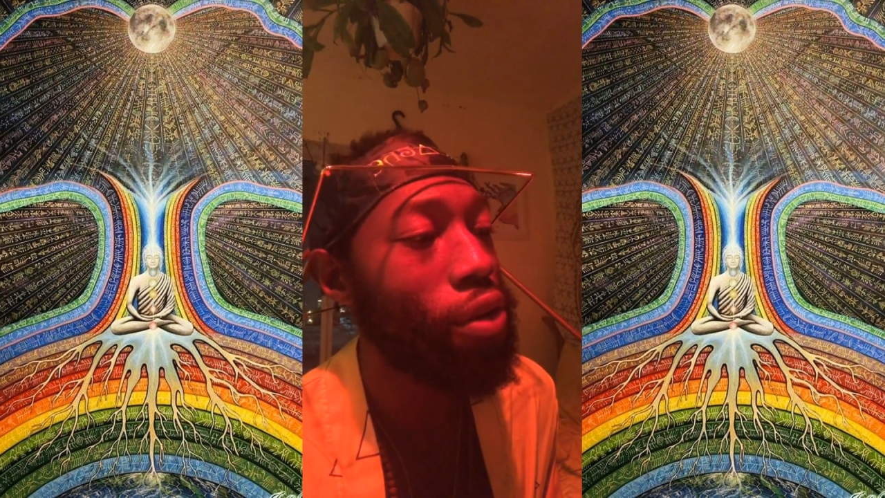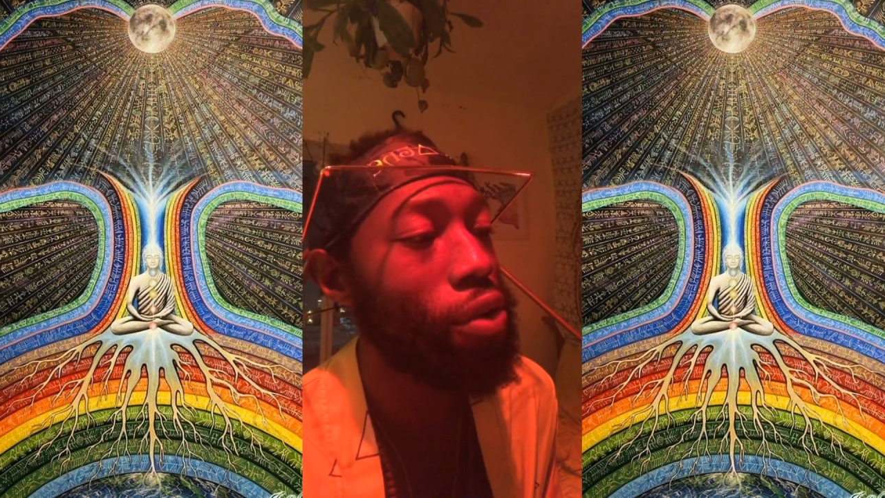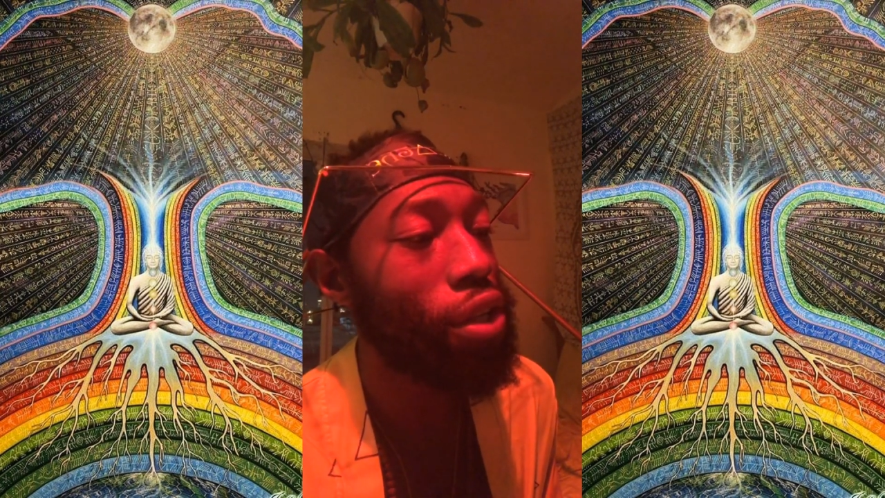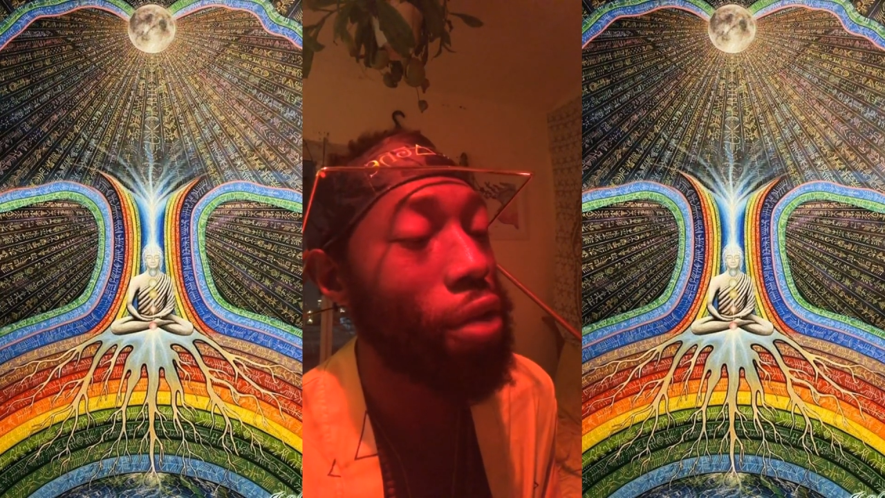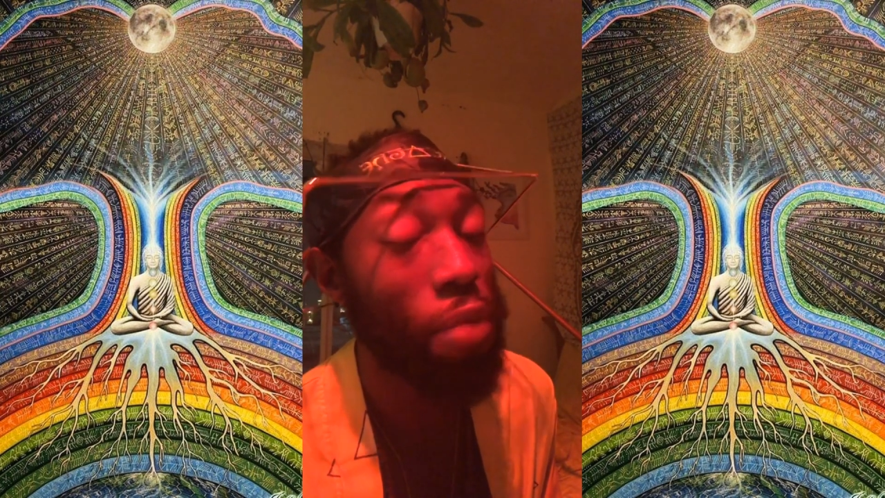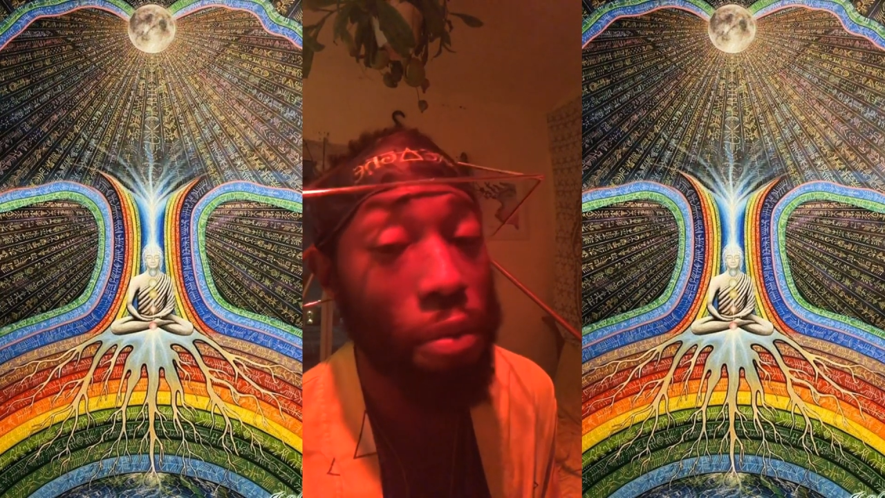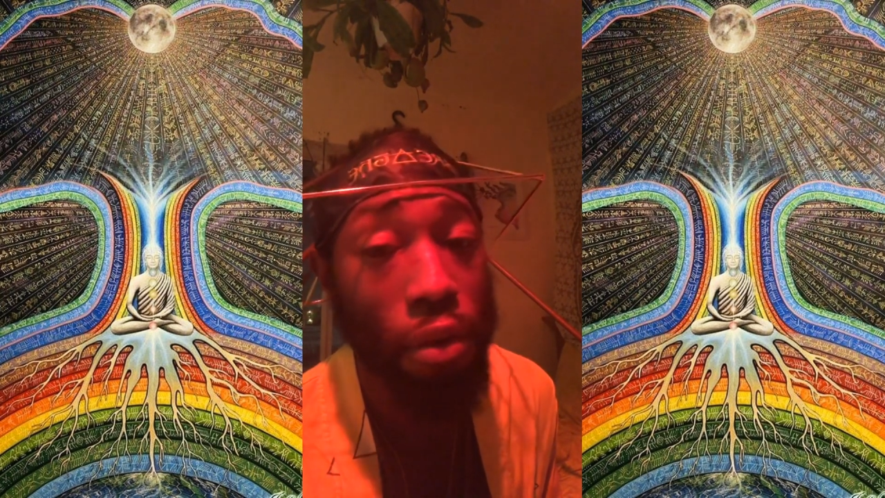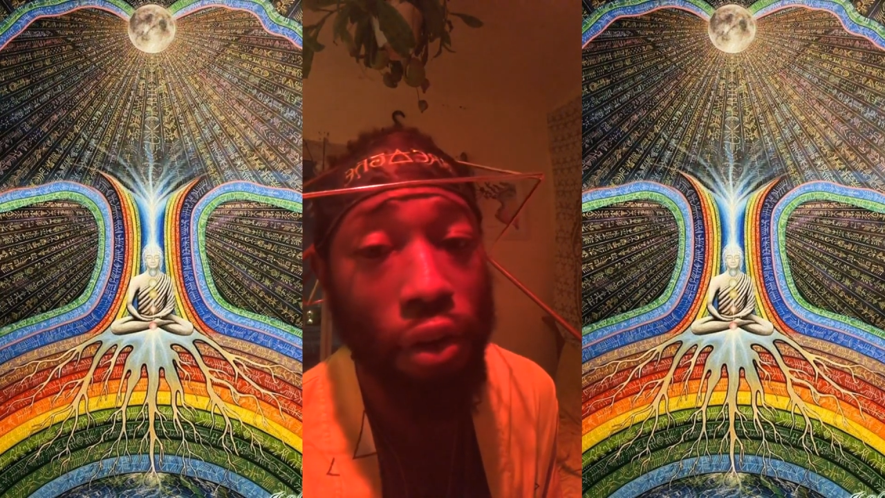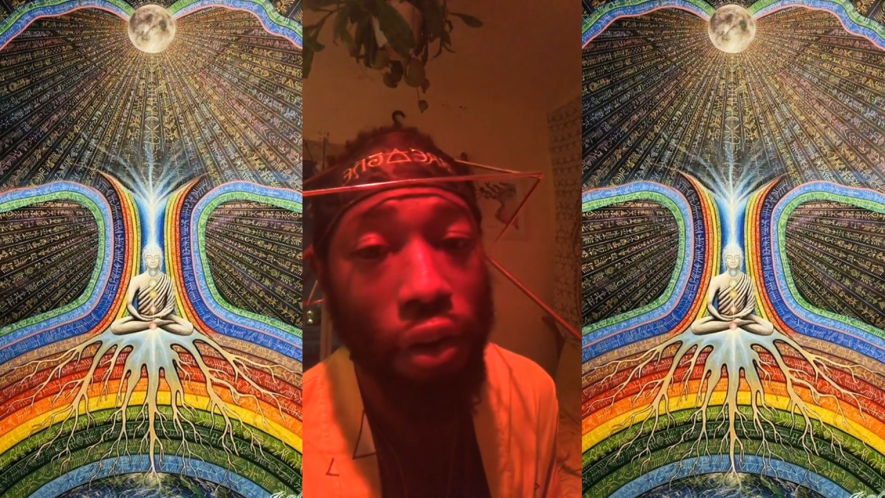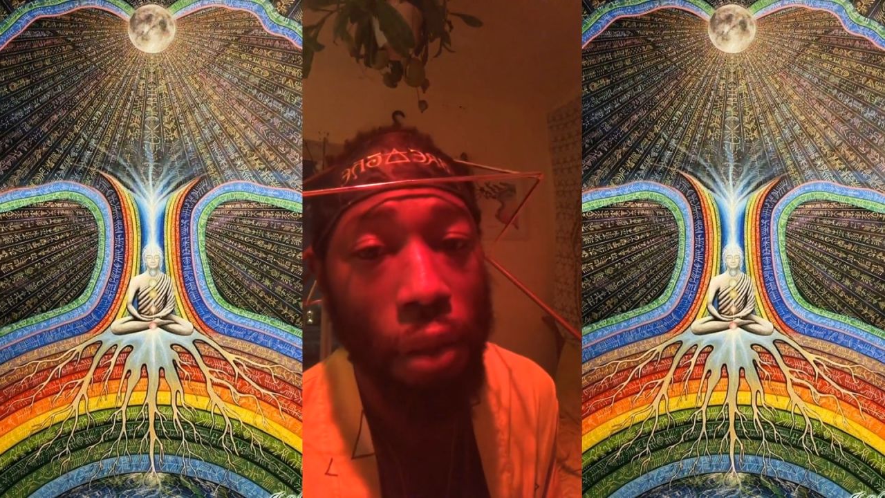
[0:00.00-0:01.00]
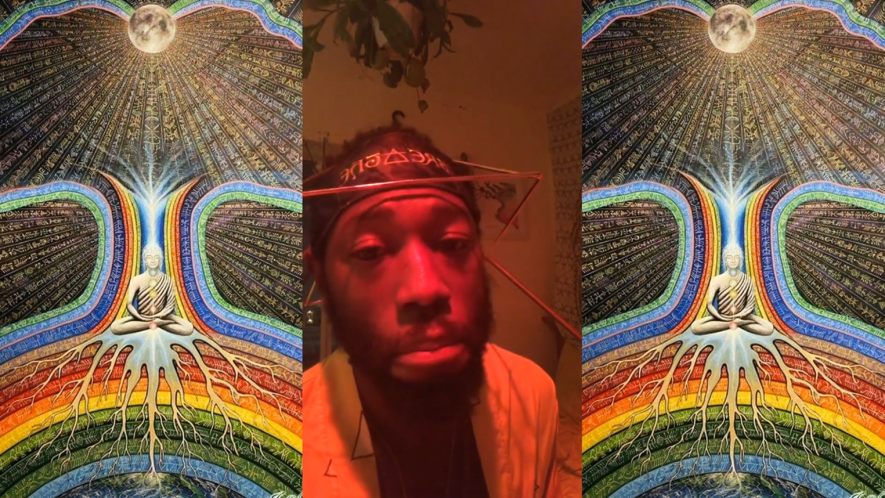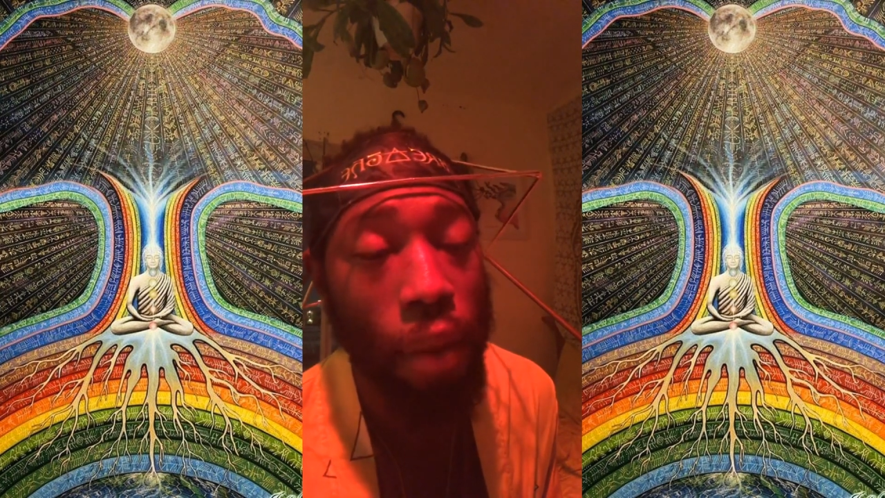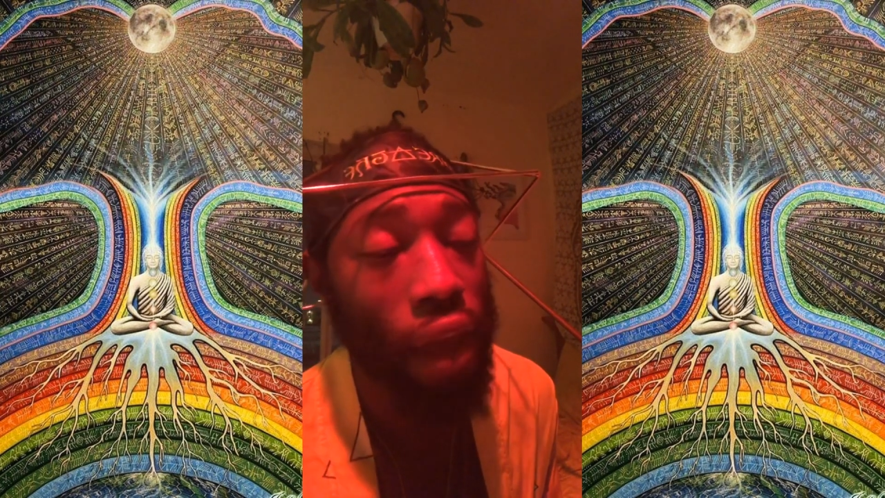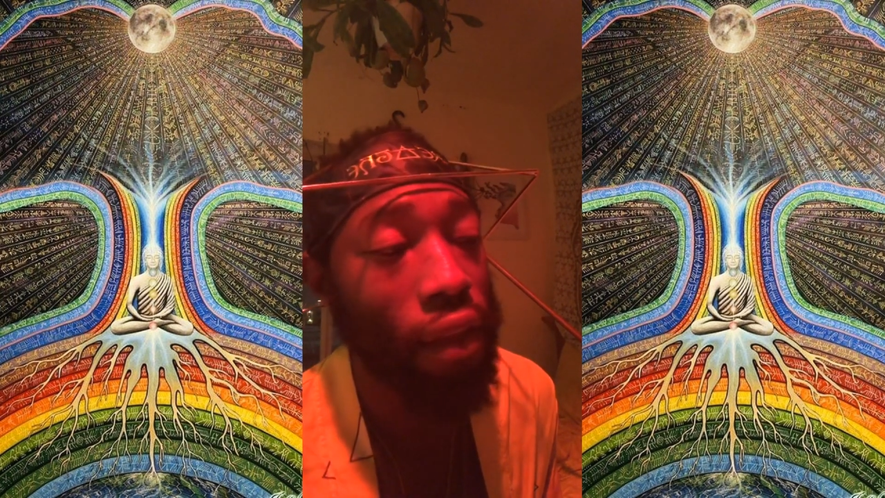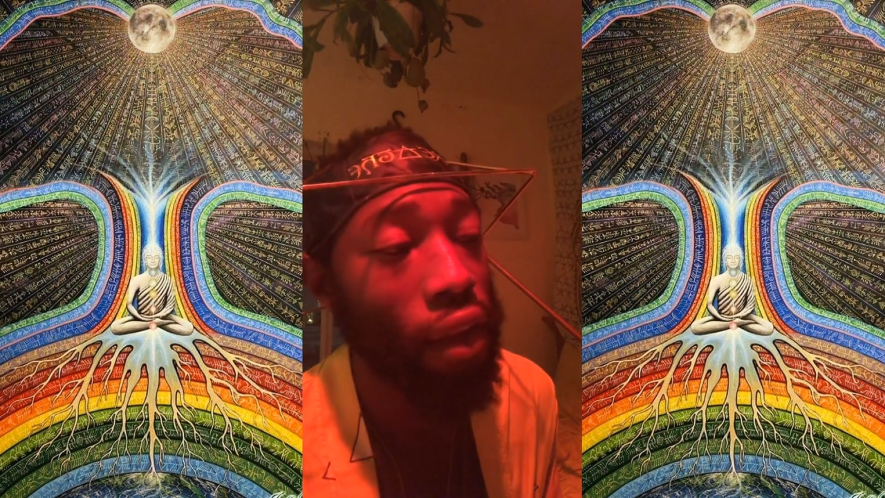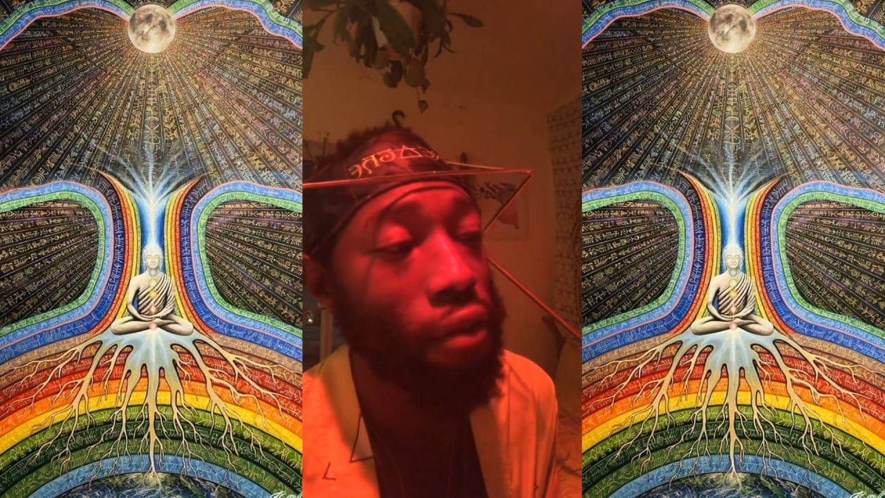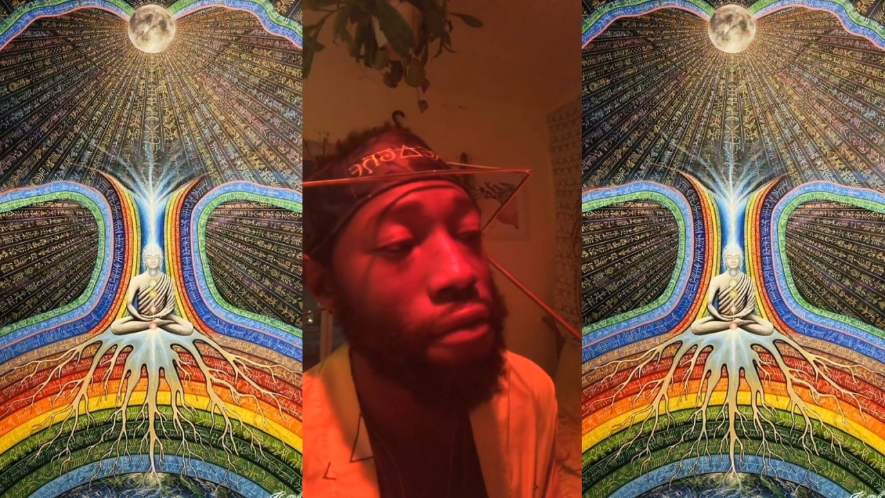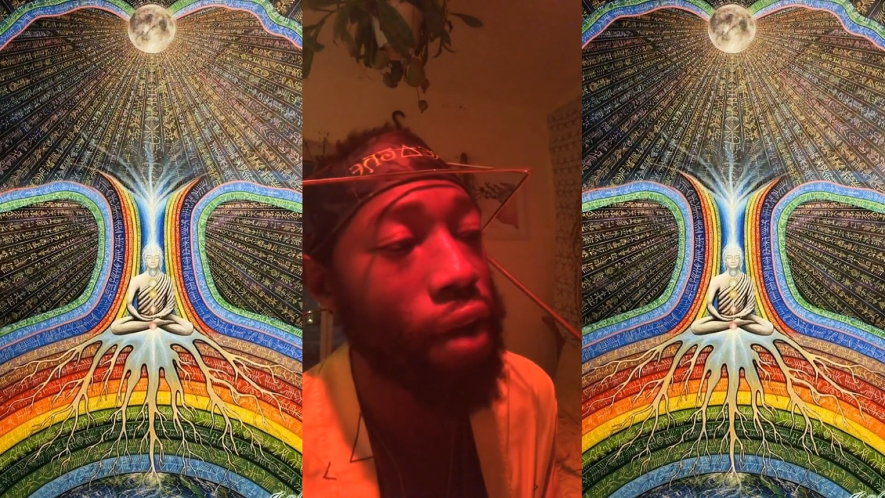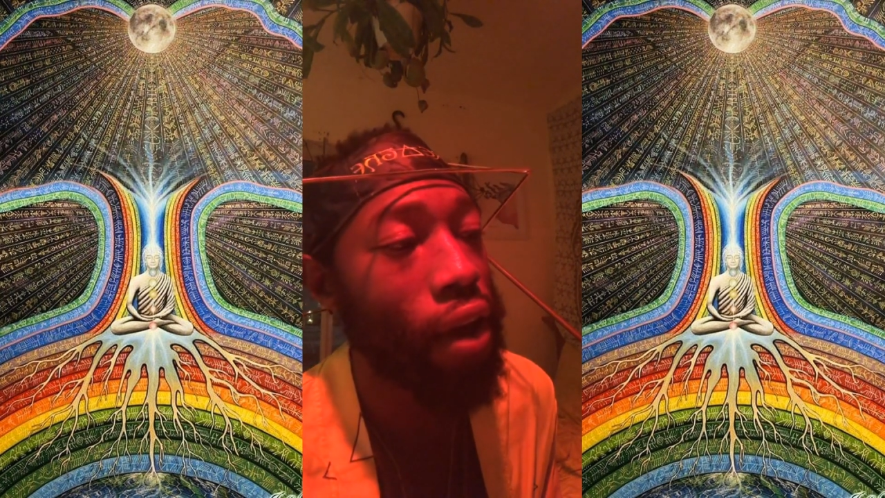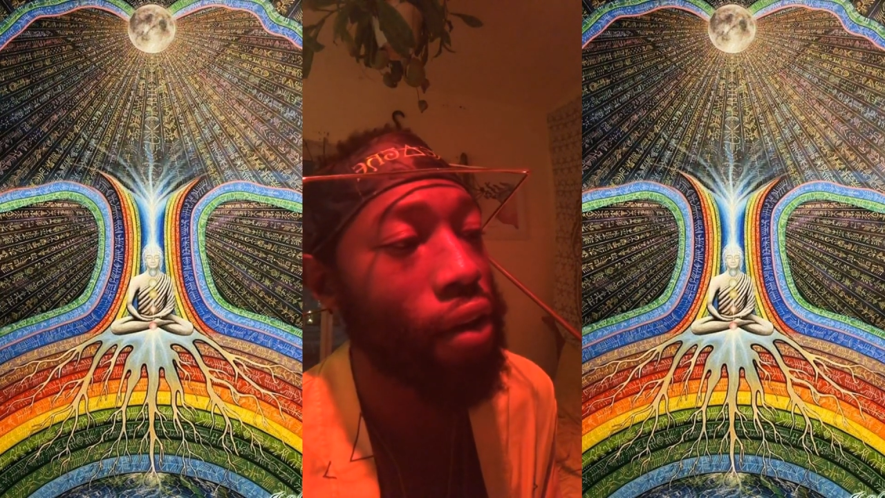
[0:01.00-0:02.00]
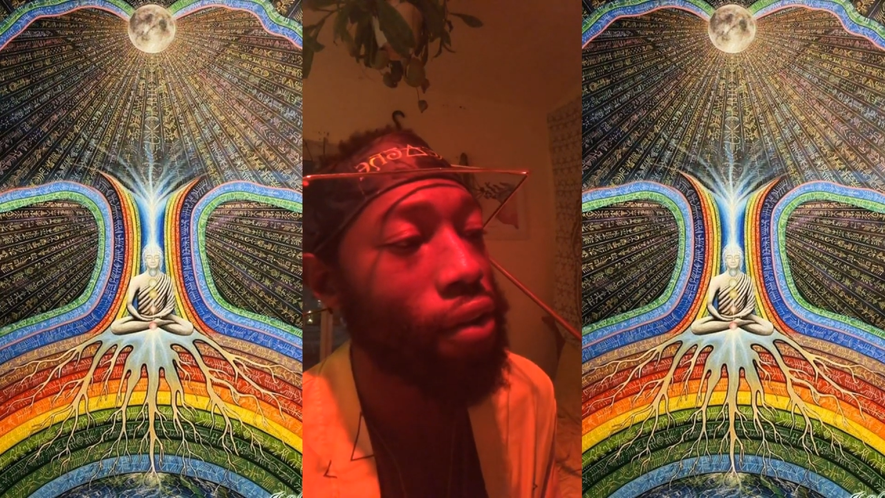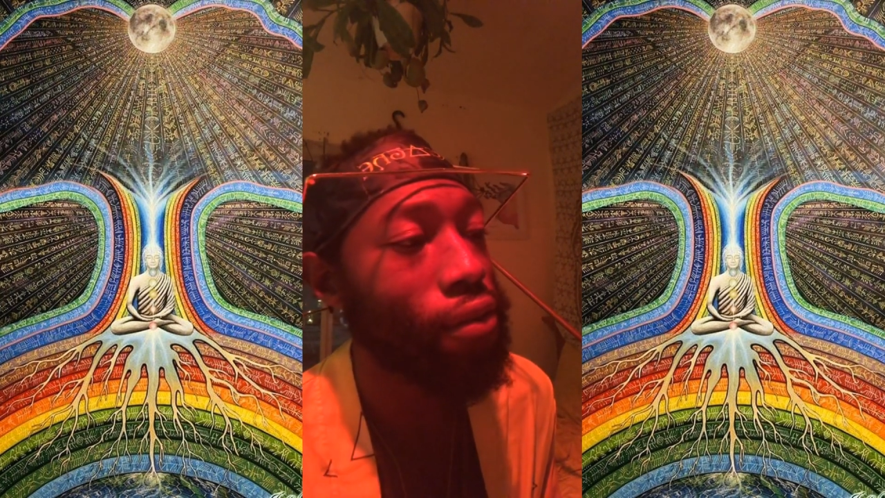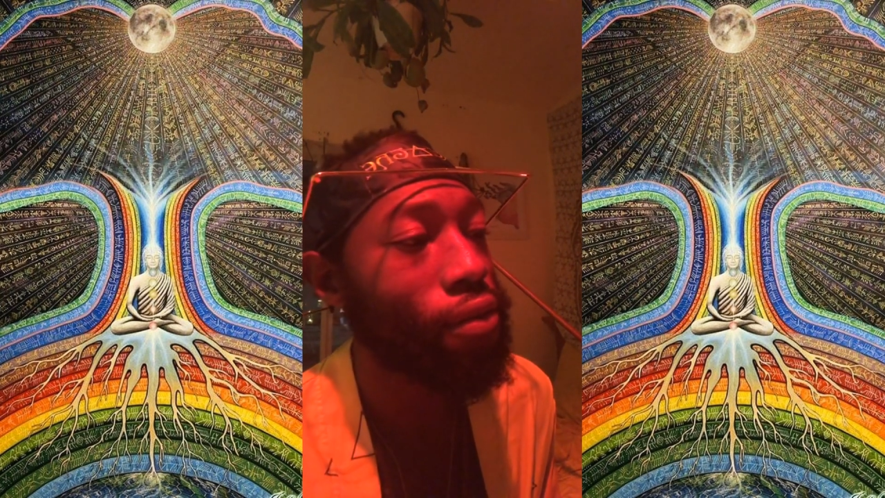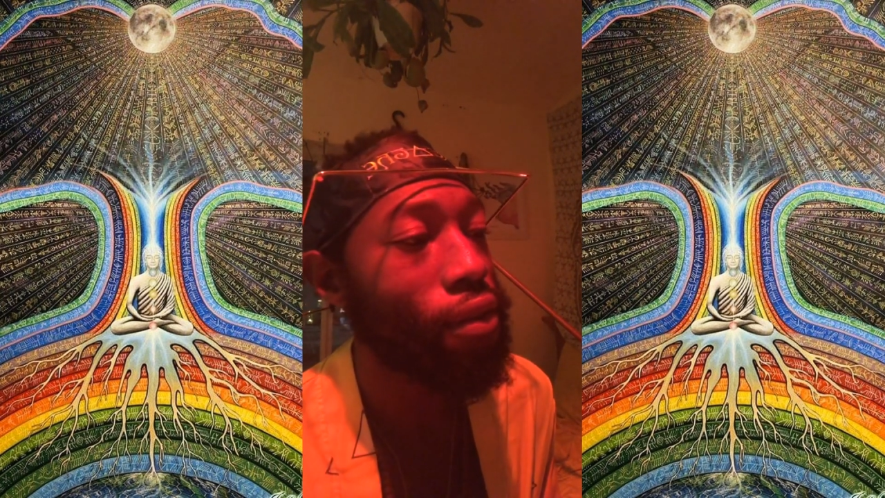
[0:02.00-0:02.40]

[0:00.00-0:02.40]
you see people literally bathing in fire,